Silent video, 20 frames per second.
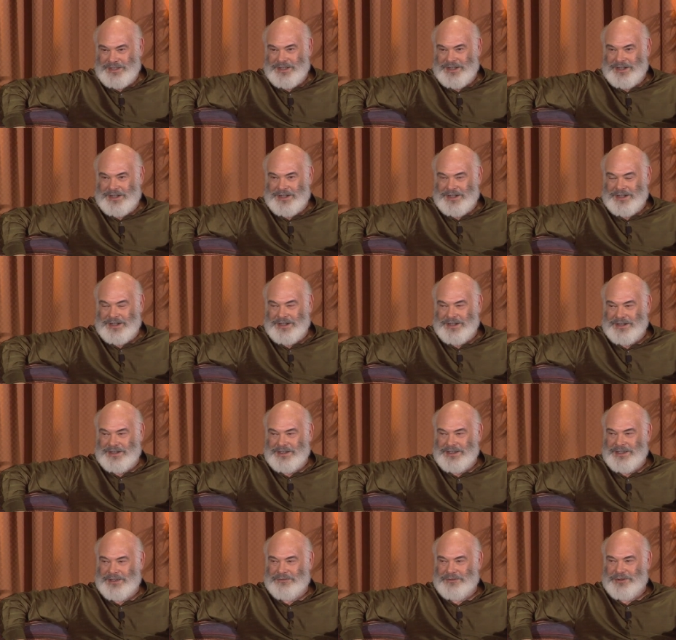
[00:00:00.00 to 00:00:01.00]
Uh,
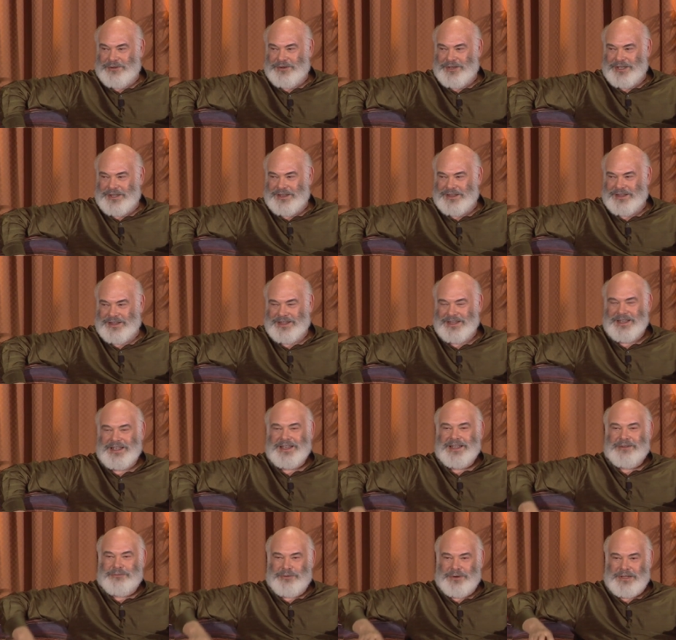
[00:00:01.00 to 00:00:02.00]
if you can
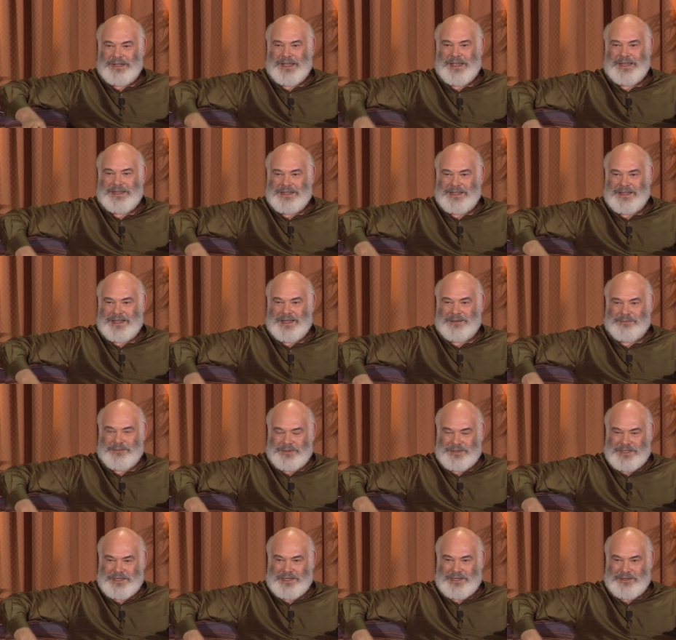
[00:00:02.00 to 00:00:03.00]
relate to that
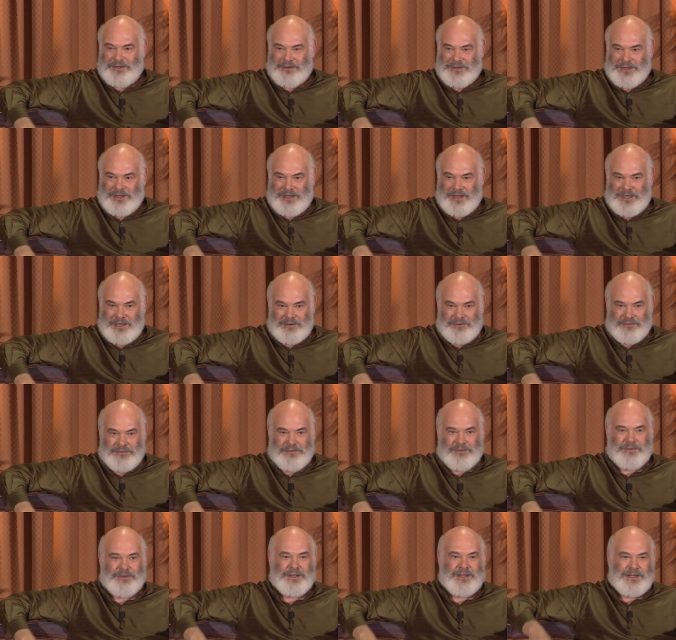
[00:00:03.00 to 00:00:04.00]
particular kind
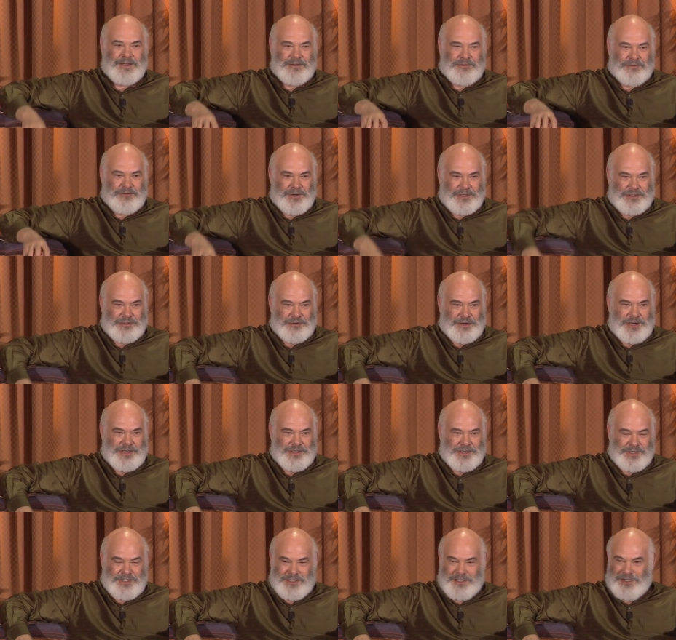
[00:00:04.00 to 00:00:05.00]
of
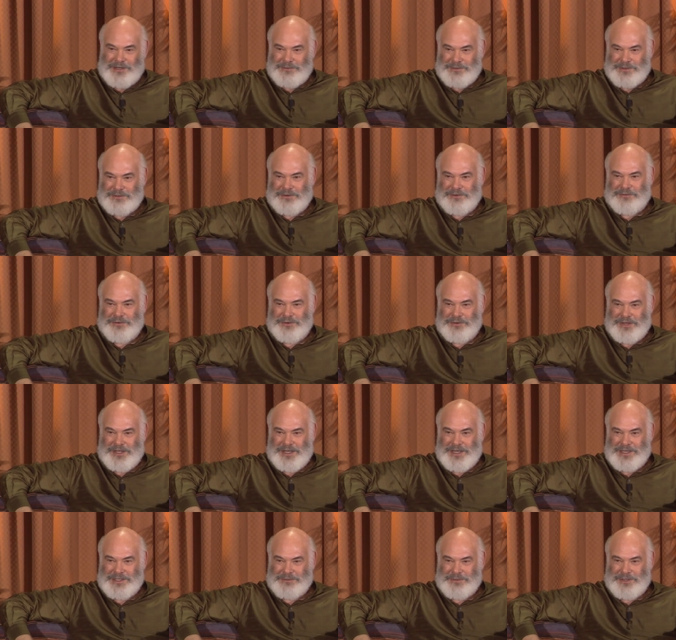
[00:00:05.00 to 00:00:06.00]
frustration that comes for a few
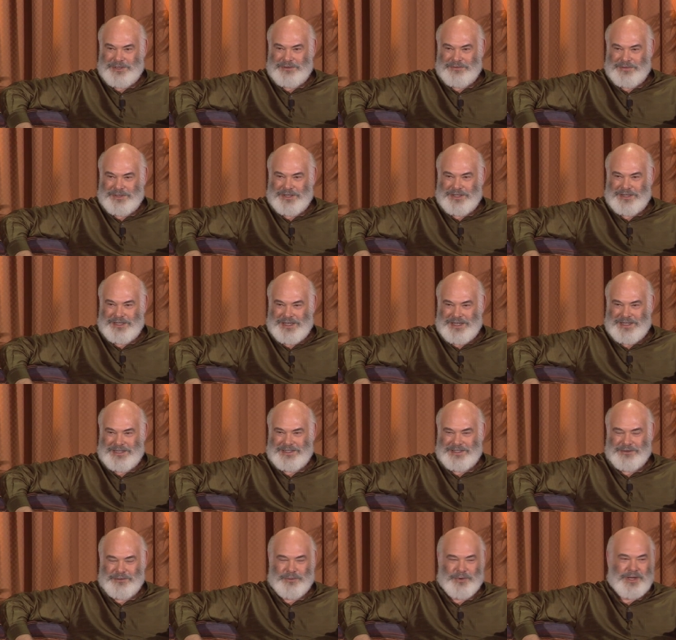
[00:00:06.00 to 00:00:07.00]
days when you've done that
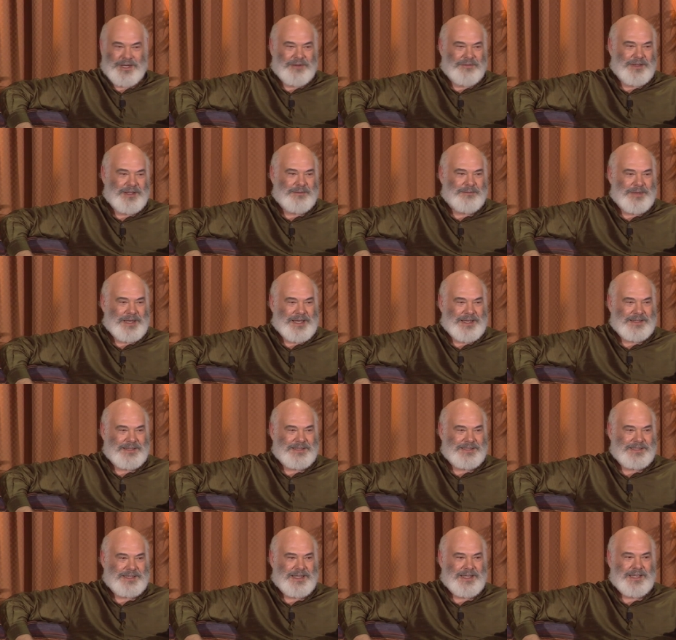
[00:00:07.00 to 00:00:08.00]
and you want everything back the
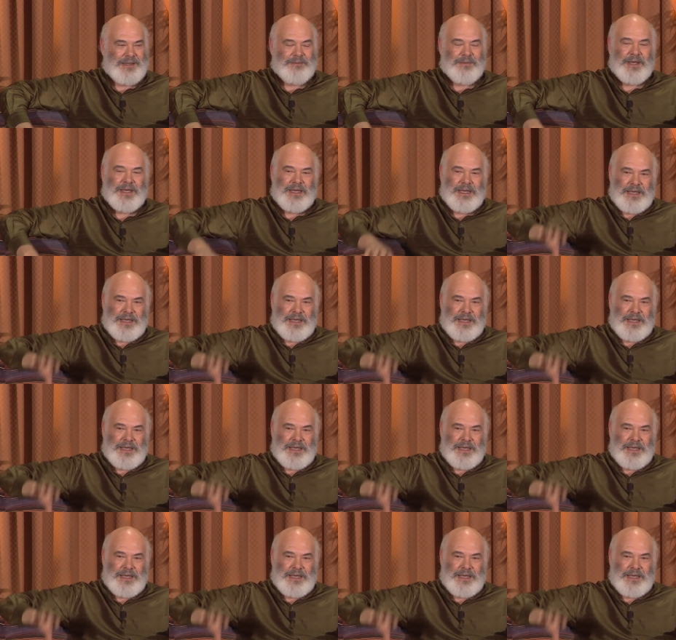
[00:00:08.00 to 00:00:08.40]
same.